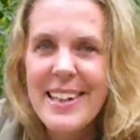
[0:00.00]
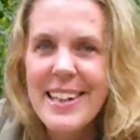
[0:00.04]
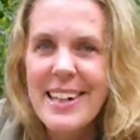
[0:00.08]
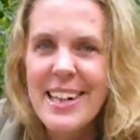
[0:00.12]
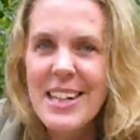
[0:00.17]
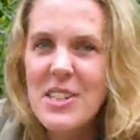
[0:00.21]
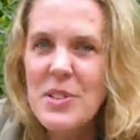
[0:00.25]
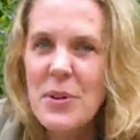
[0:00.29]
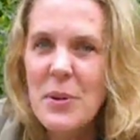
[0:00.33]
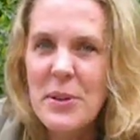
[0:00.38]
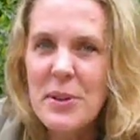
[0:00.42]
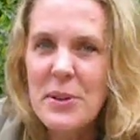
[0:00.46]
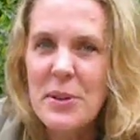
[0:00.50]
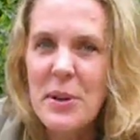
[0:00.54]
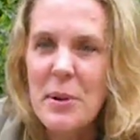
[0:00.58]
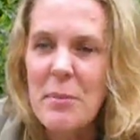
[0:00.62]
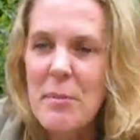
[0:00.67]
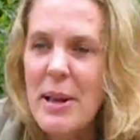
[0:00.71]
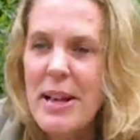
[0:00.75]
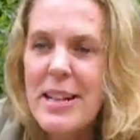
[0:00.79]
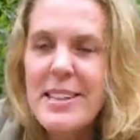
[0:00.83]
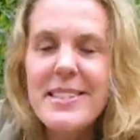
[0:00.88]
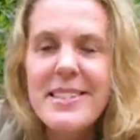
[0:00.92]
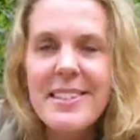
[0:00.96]
And I told her
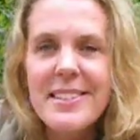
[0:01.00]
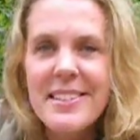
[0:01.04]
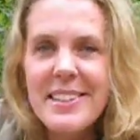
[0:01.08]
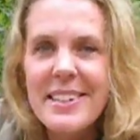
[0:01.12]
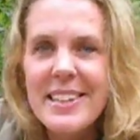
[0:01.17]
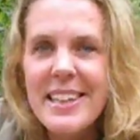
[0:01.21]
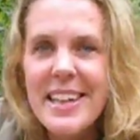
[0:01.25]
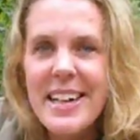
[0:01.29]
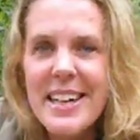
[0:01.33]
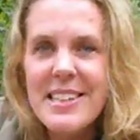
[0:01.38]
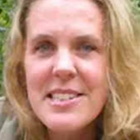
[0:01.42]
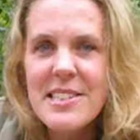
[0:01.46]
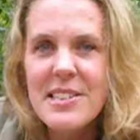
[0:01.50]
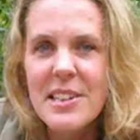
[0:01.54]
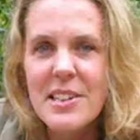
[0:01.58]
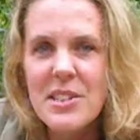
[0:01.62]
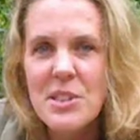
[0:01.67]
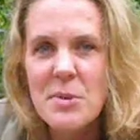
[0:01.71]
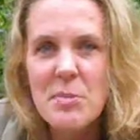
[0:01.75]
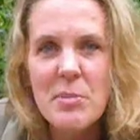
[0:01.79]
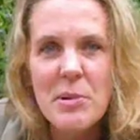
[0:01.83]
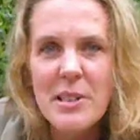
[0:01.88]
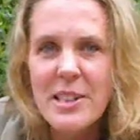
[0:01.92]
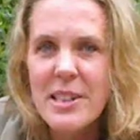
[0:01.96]
amazingly, "Yes. I
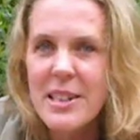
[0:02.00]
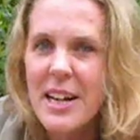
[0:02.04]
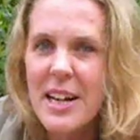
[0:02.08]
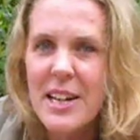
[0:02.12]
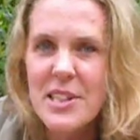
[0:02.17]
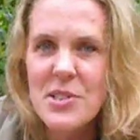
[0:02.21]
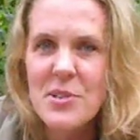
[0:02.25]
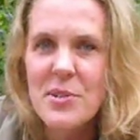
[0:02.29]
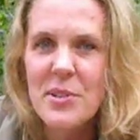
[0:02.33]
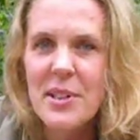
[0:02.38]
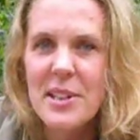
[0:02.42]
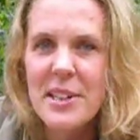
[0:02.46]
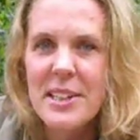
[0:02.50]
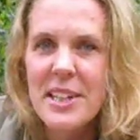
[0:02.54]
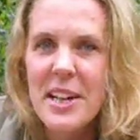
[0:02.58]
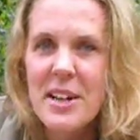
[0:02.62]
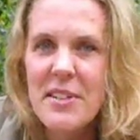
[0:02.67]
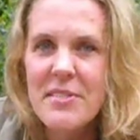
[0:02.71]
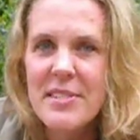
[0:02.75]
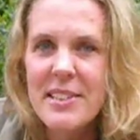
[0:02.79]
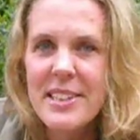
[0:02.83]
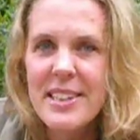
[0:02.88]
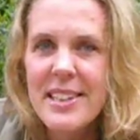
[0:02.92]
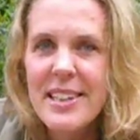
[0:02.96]
just put the casserole in the
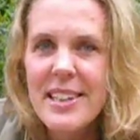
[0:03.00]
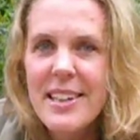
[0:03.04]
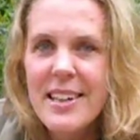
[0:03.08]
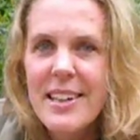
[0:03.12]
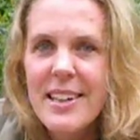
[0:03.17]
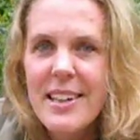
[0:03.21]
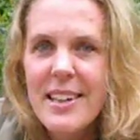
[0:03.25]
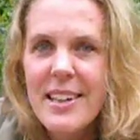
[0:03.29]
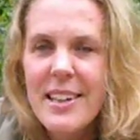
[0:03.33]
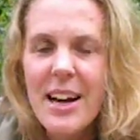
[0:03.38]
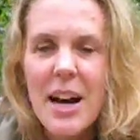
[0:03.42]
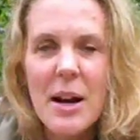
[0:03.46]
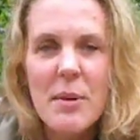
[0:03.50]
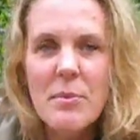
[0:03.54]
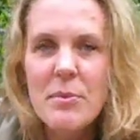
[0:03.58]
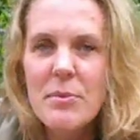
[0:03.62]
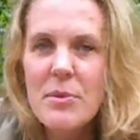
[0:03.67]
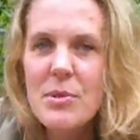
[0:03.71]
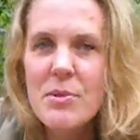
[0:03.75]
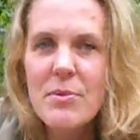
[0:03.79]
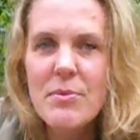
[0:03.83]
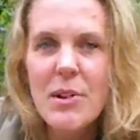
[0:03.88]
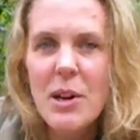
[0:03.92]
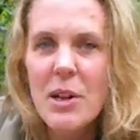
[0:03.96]
oven.
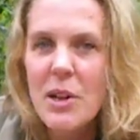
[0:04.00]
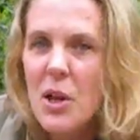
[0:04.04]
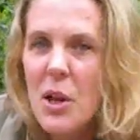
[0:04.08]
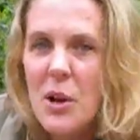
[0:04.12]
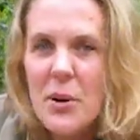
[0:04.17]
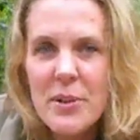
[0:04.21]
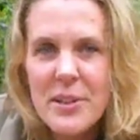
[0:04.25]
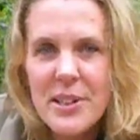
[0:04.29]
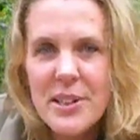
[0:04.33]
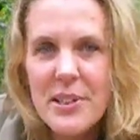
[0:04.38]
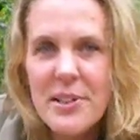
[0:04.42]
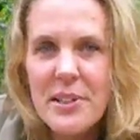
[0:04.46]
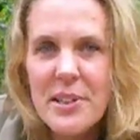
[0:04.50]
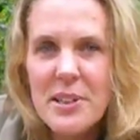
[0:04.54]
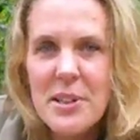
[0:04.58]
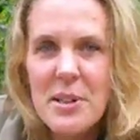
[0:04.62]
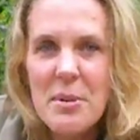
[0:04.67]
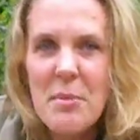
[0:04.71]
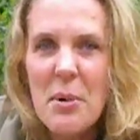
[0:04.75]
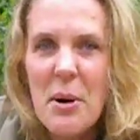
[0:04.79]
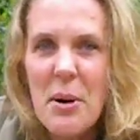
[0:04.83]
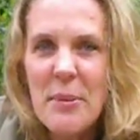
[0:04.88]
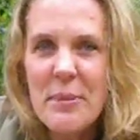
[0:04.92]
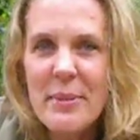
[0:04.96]
I'm alone here at
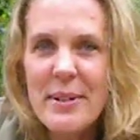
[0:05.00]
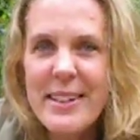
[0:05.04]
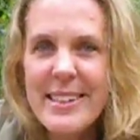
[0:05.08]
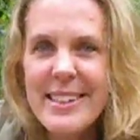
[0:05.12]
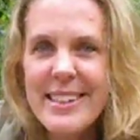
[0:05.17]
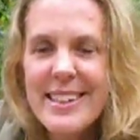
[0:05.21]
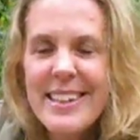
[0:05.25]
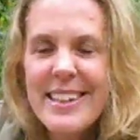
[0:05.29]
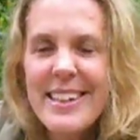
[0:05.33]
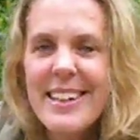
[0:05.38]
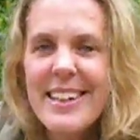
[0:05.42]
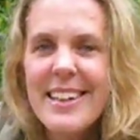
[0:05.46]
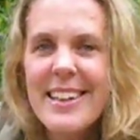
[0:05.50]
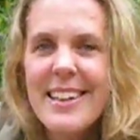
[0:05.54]
the moment."